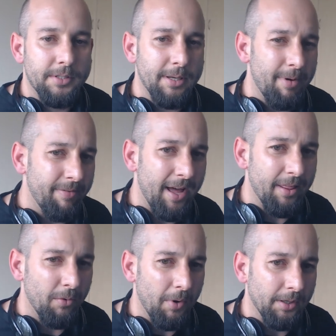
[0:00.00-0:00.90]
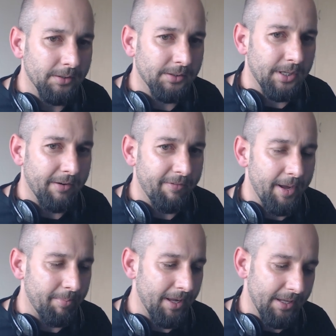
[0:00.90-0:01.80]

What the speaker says: some of the other ones that I've vaped.